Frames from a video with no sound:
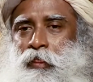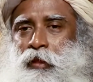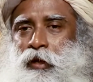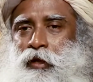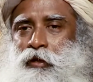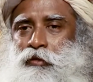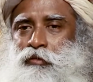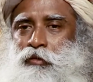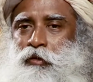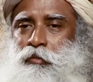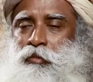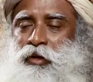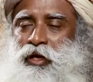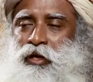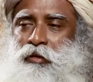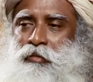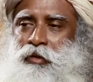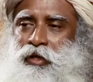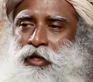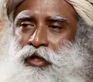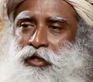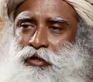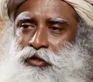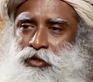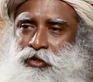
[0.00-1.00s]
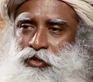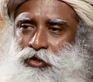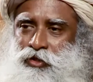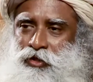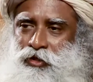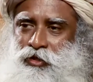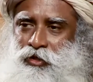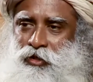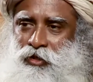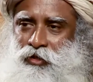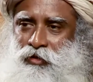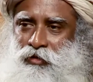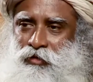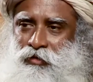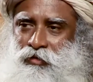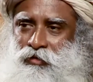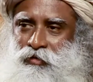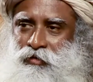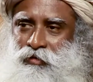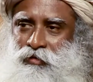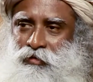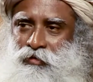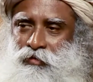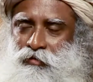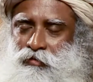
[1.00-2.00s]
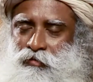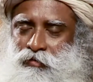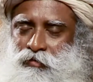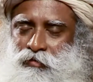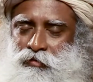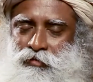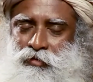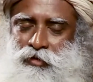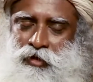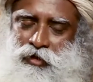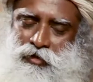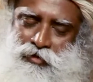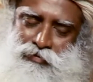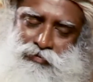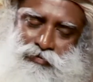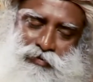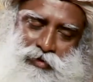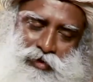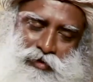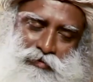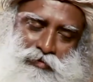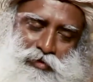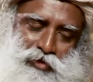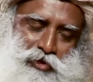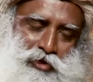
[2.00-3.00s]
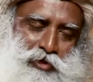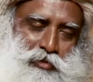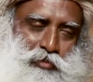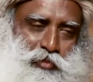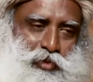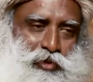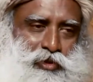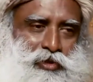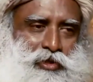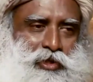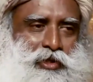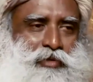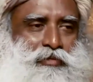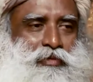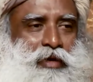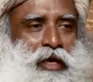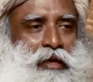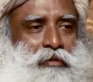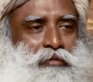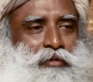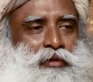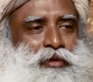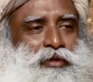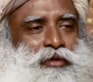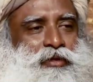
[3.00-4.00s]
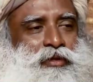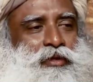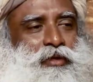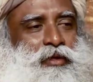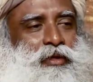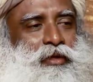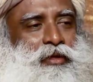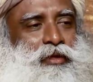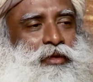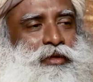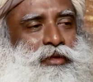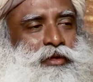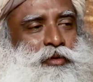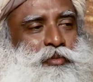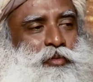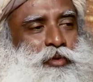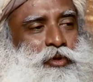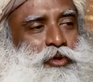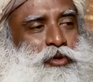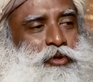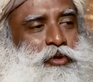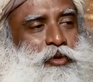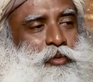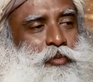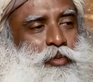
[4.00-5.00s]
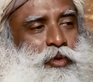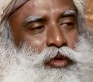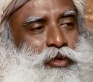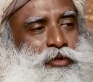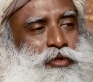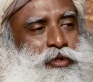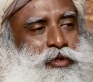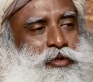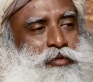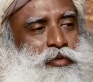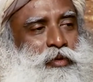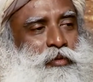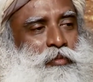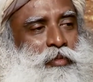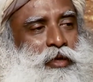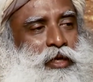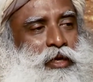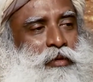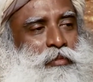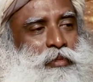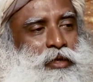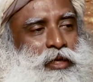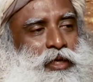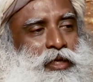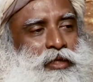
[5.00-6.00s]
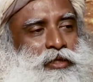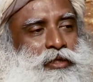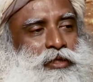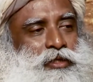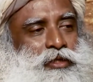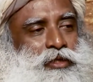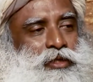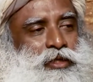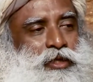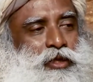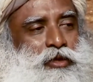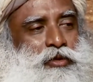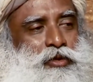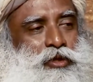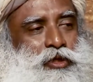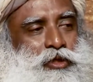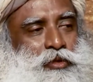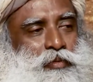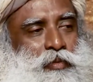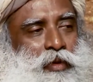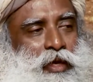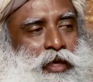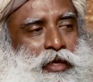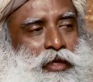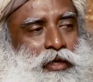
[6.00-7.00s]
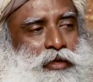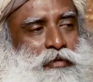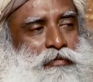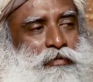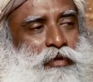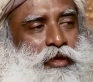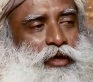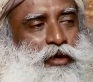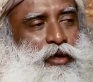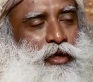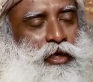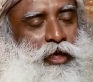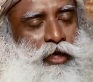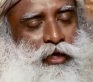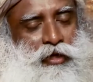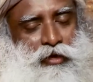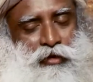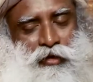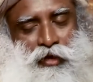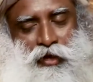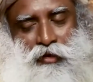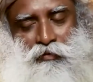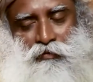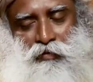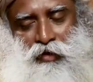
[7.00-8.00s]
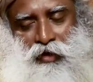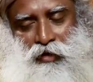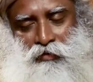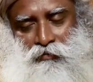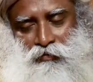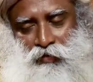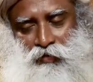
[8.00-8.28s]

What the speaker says: it will become a necessity. Just for even simple survival, spiritual process will become a necessity on this planet. We are getting there very